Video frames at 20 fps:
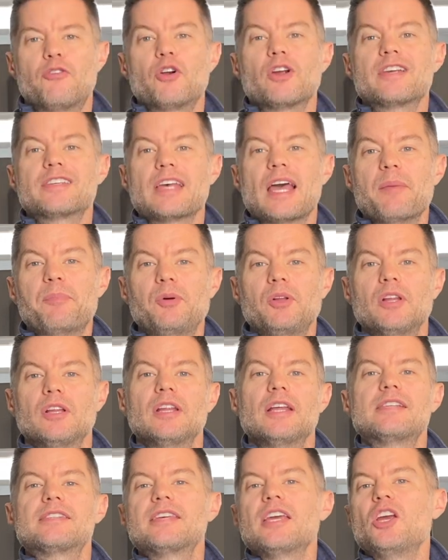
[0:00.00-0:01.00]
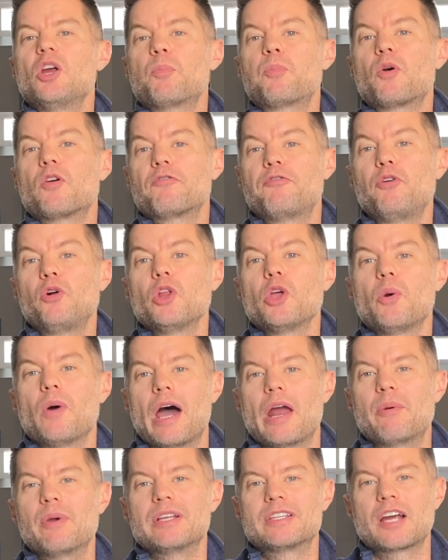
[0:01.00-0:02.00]
example, let's say your portfolio
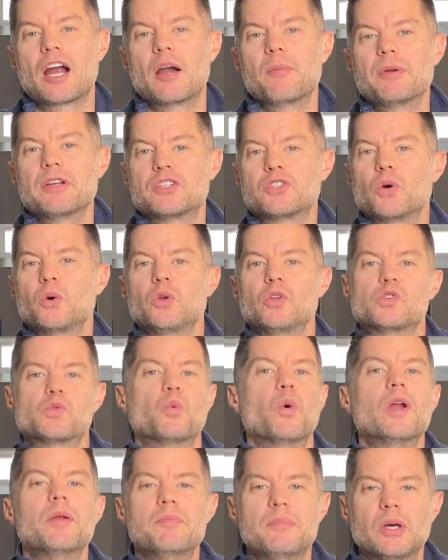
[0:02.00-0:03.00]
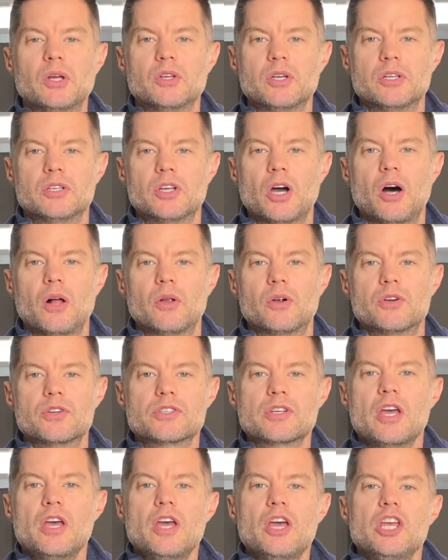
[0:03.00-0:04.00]
at retirement totals $1 million.
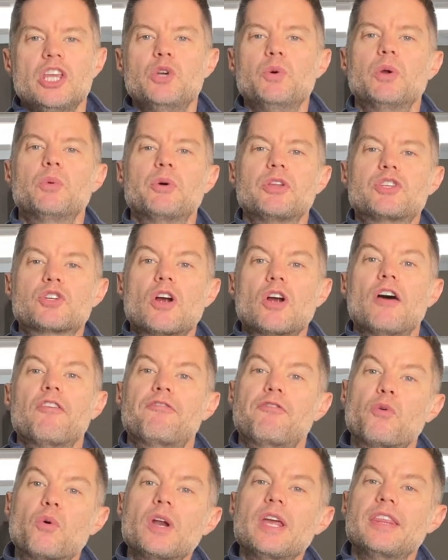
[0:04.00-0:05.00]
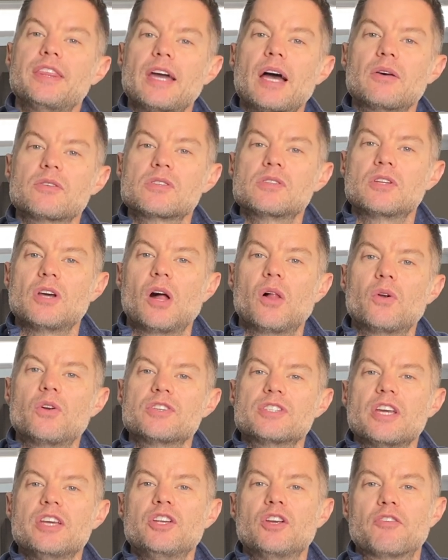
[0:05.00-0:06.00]
You would withdraw
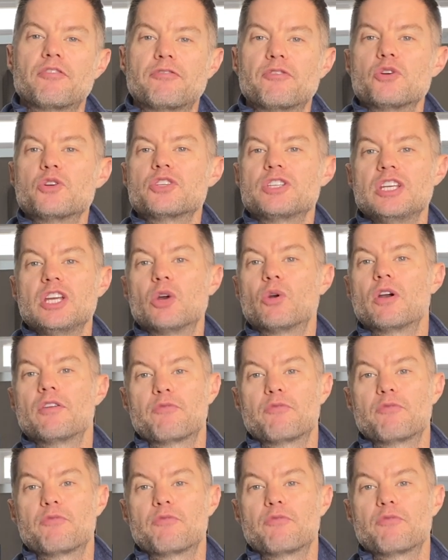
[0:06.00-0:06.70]
$40,000 in your first year of